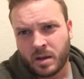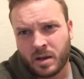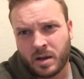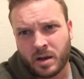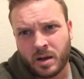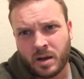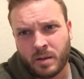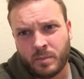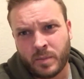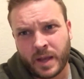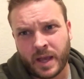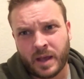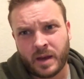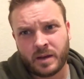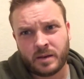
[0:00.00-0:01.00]

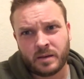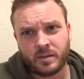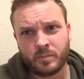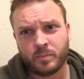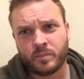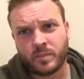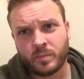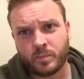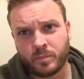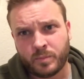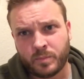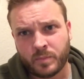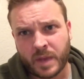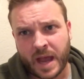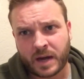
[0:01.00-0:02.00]
and
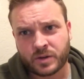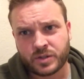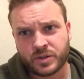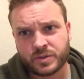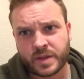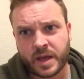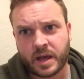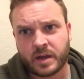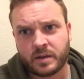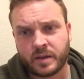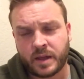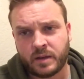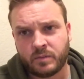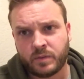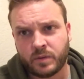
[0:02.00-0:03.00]
hackers use that.
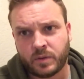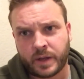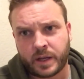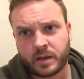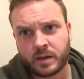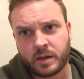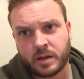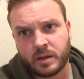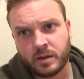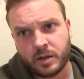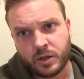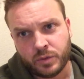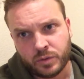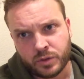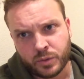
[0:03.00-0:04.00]
They'll like
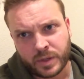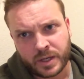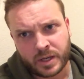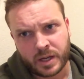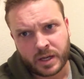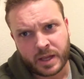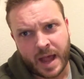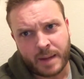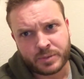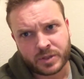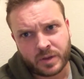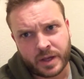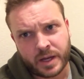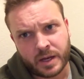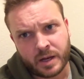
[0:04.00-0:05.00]
you doing
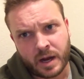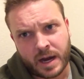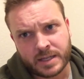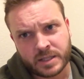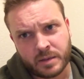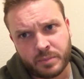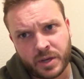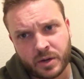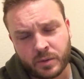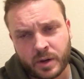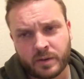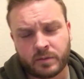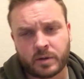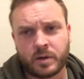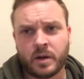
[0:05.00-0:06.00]
encapsulated ICMP or
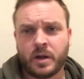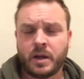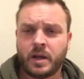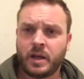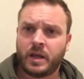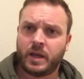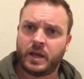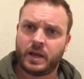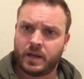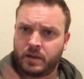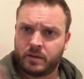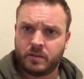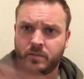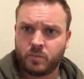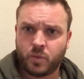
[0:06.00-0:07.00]
whatever, and it
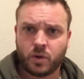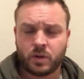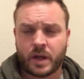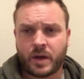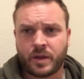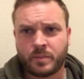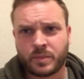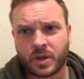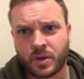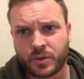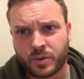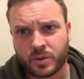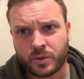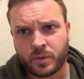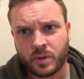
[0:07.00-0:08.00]
will allow them to go
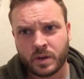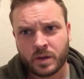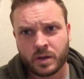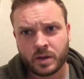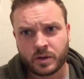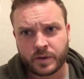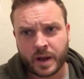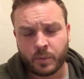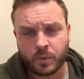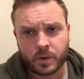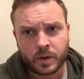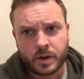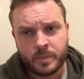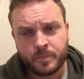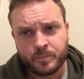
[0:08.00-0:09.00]
through your
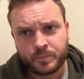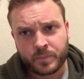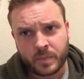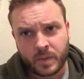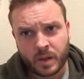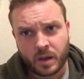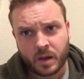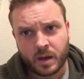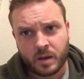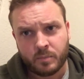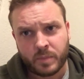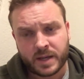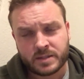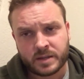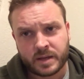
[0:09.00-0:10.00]
network
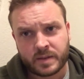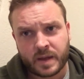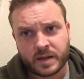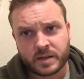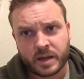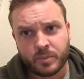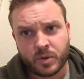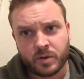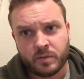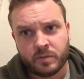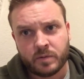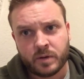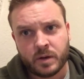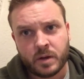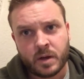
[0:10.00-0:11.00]
by sending that type of
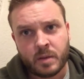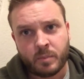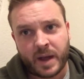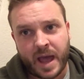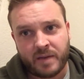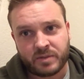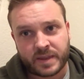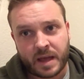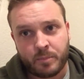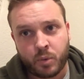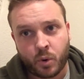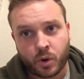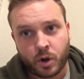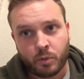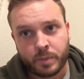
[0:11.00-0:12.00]
by having that
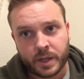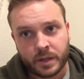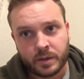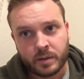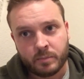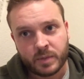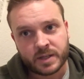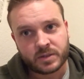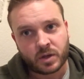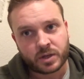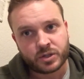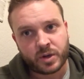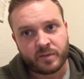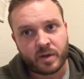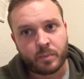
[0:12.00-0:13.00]
port open. But as long
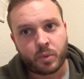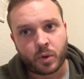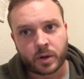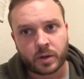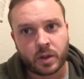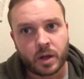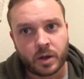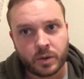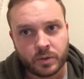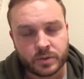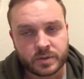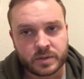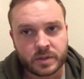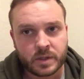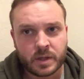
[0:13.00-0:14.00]
as you have that port
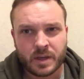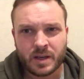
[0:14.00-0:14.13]
closed,